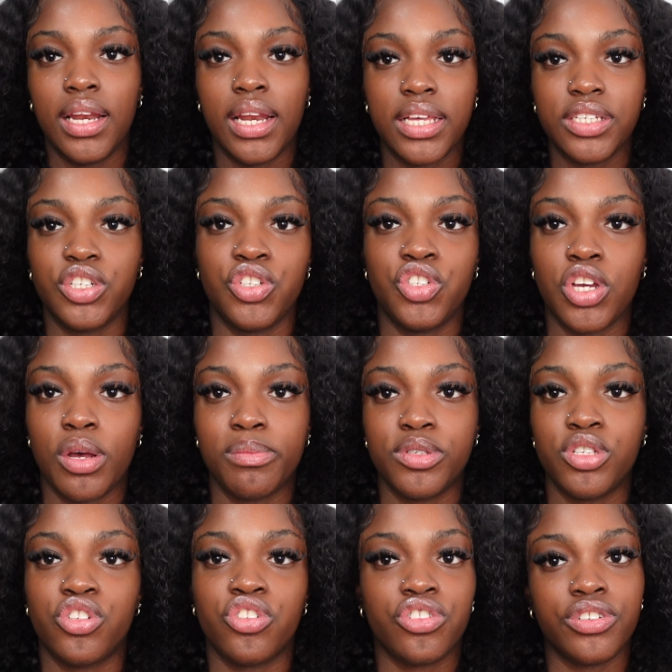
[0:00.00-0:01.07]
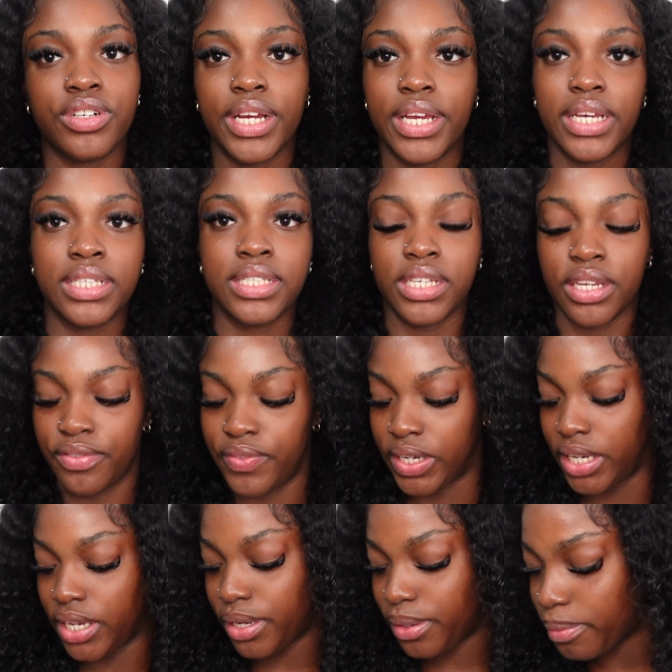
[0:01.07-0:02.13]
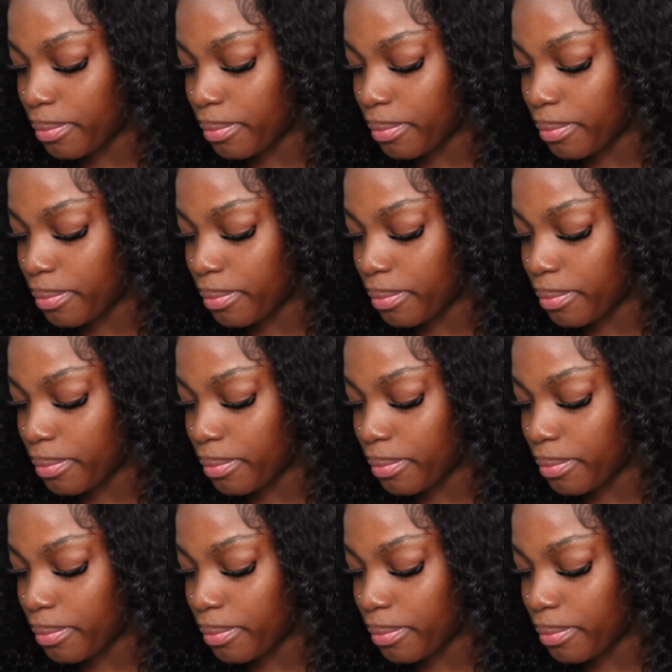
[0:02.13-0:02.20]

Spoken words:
Let's just jump straight into the video.